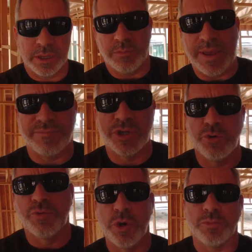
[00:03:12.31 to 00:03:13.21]
and we have
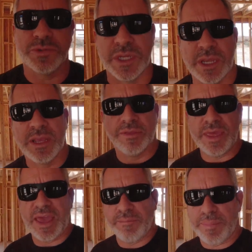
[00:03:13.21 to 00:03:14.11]
two rooms
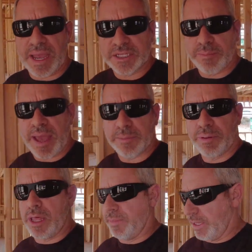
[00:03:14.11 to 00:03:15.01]
that have back-to-back
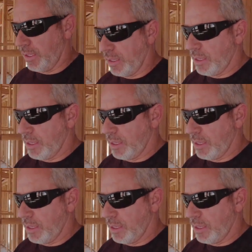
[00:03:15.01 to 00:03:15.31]
plumbing.